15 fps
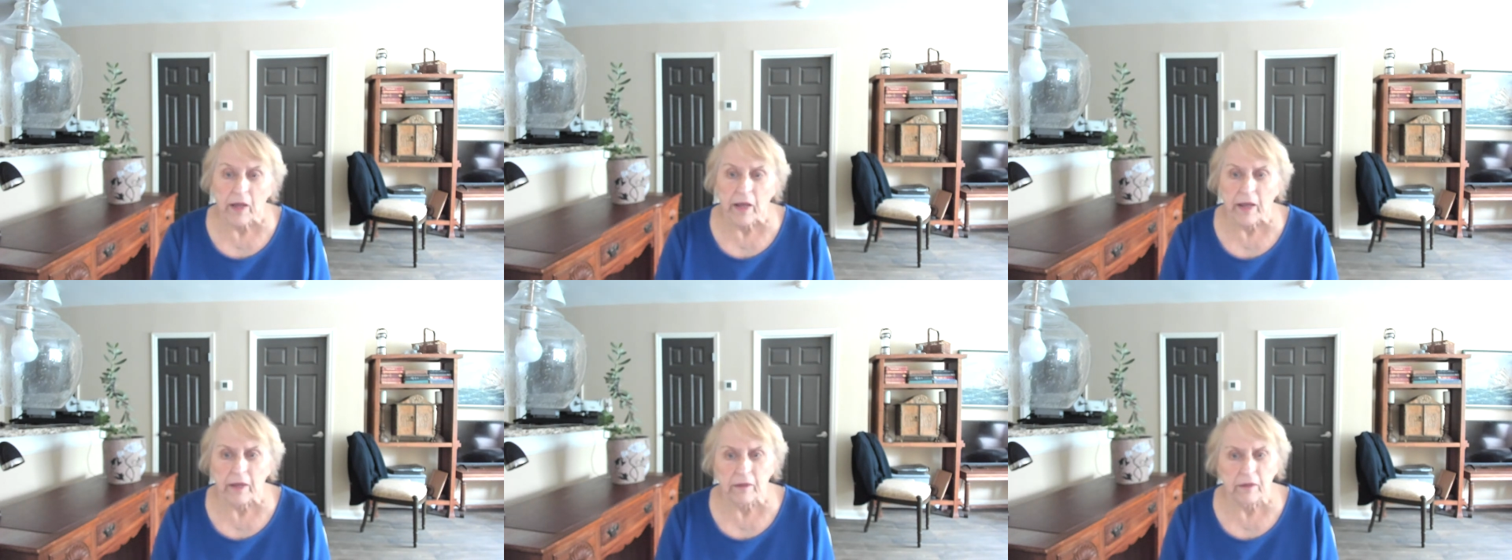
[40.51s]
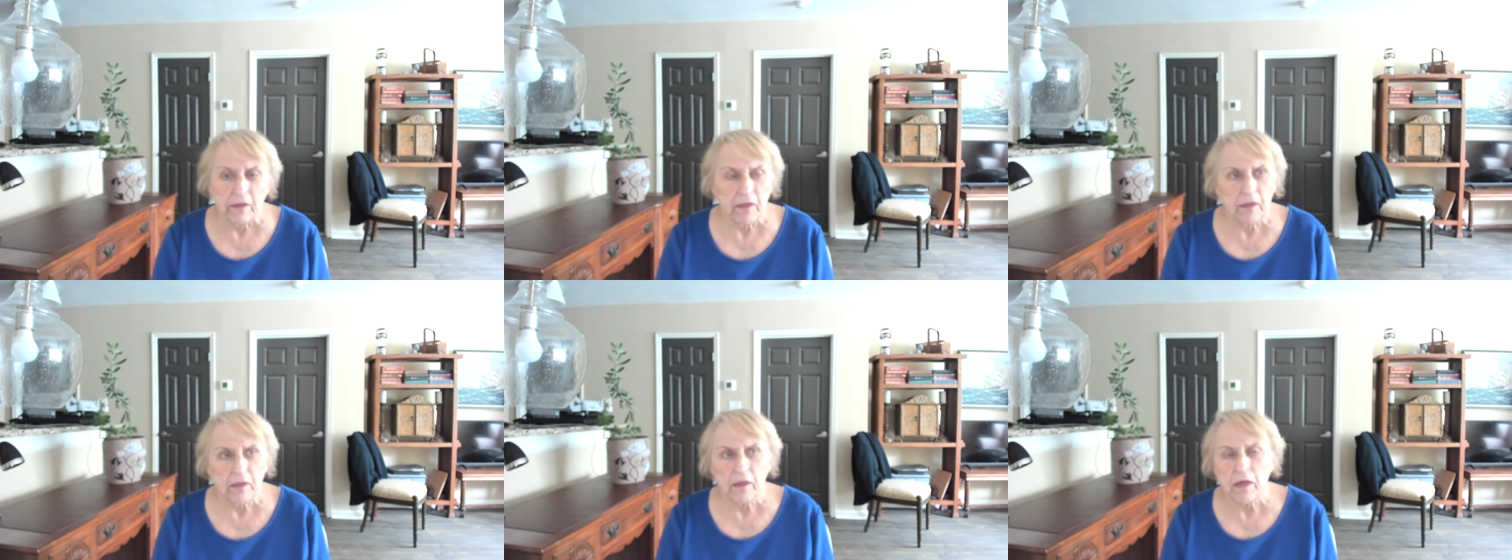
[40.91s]
and
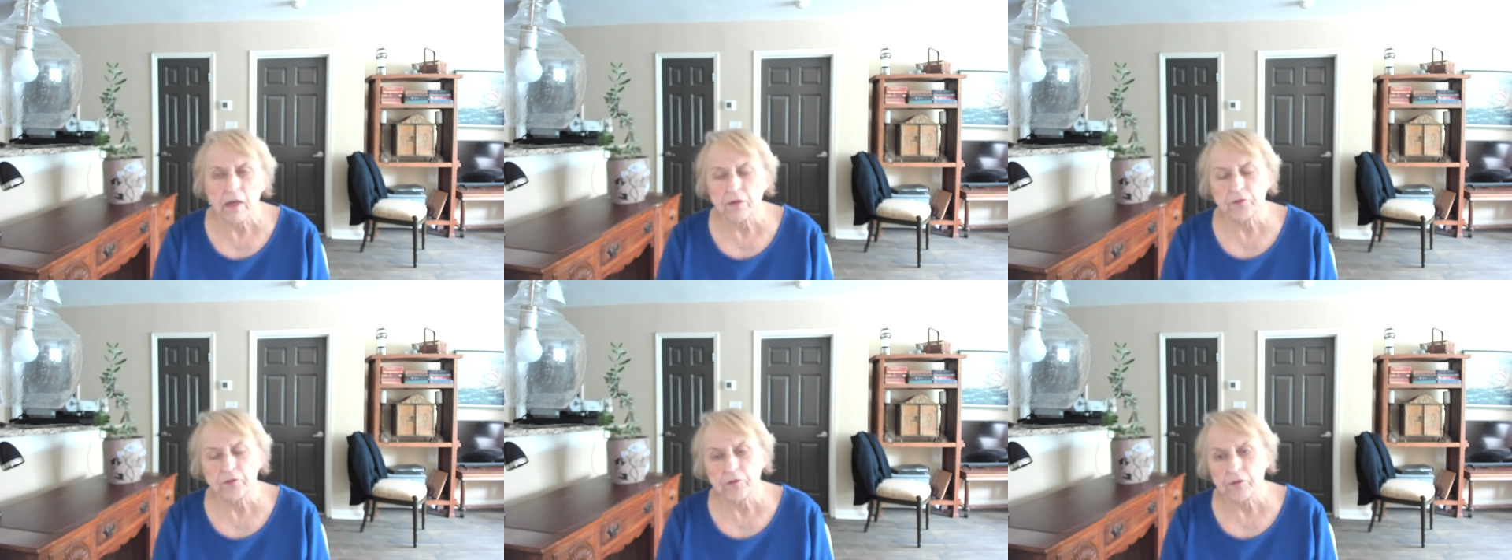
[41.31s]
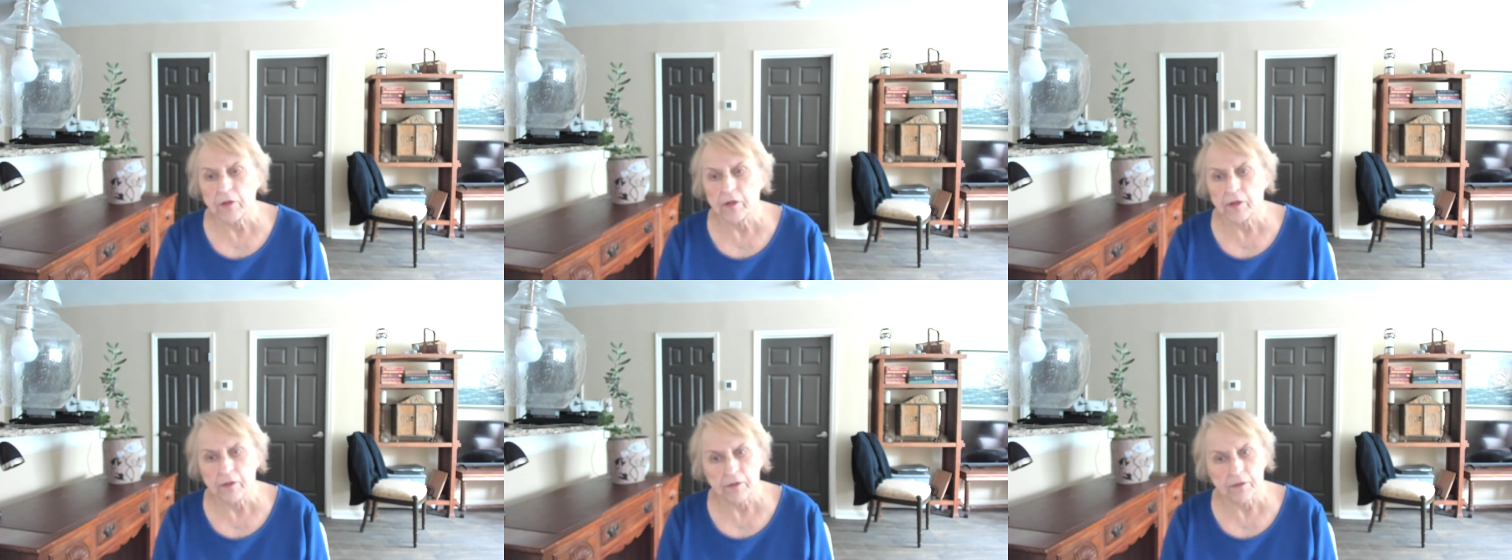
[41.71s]
he
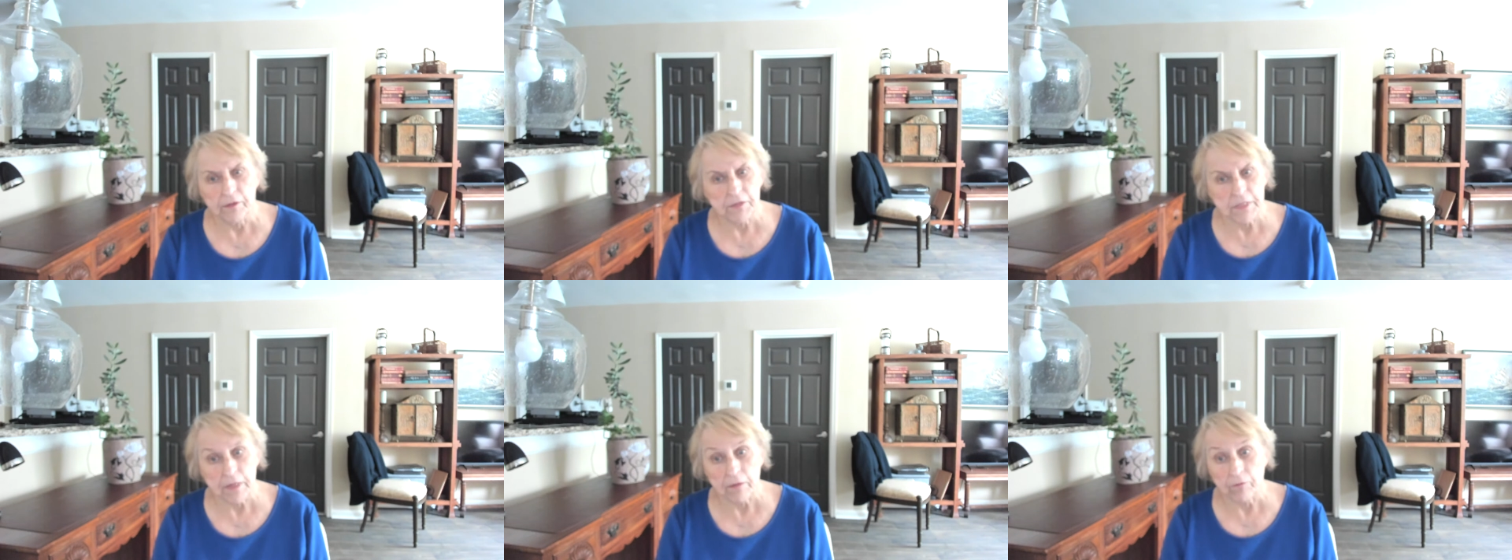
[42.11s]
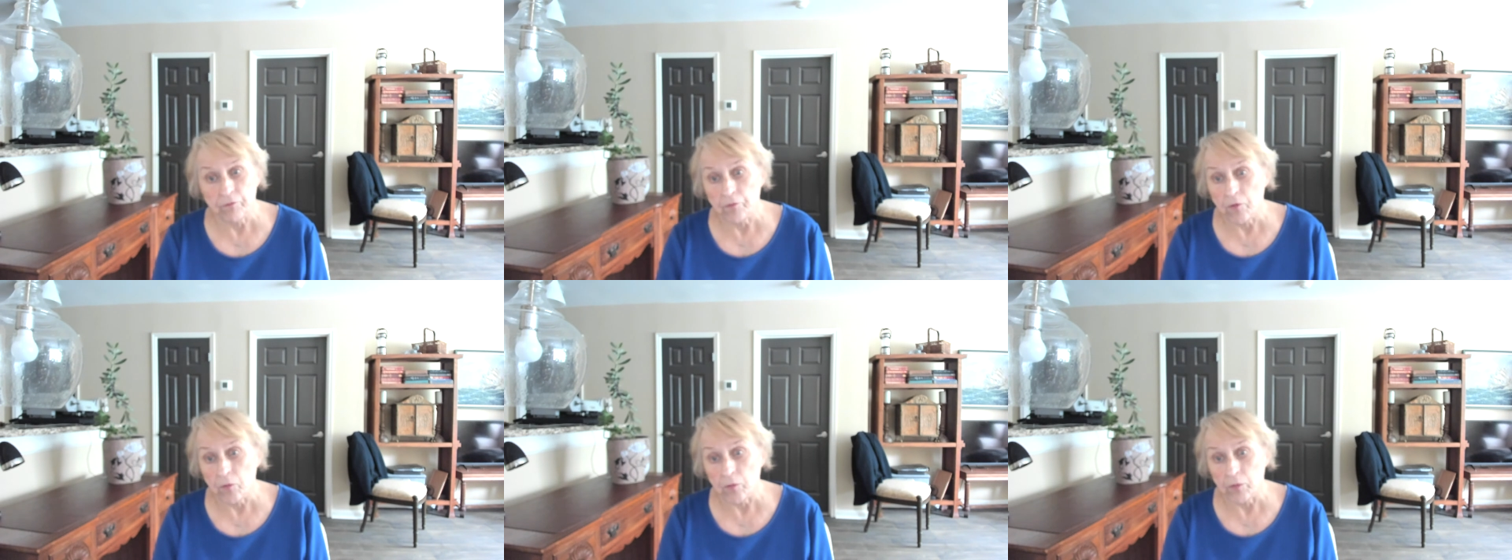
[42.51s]
hesitated to step
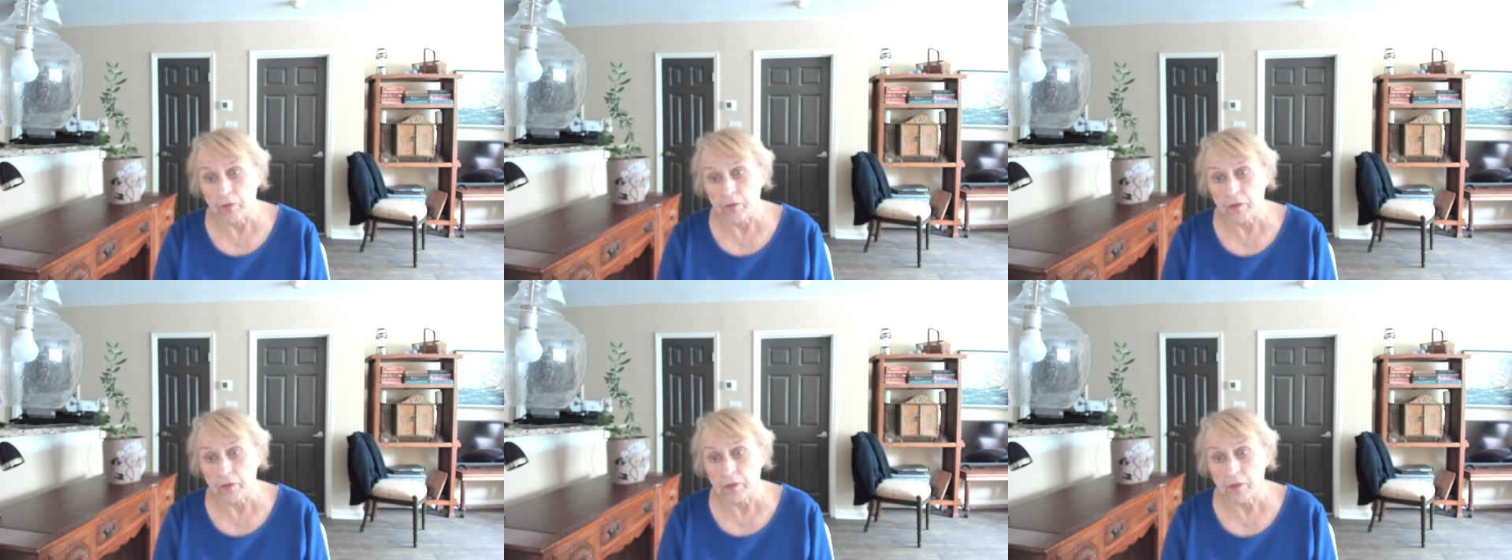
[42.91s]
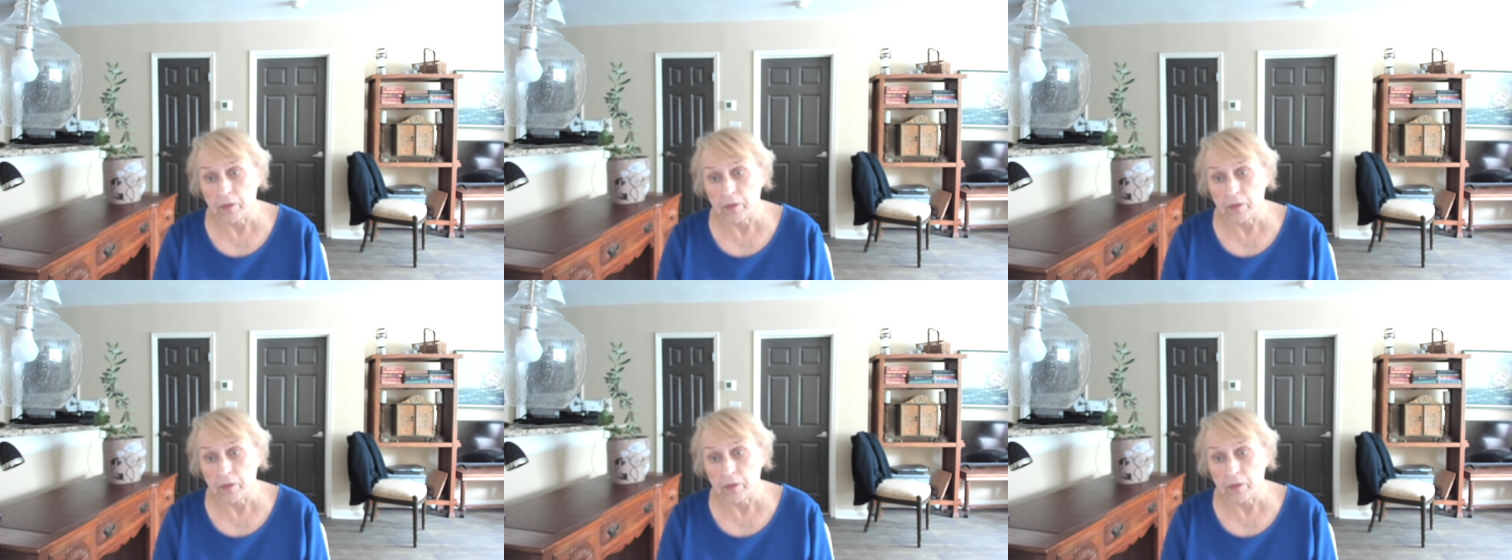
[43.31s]
forward.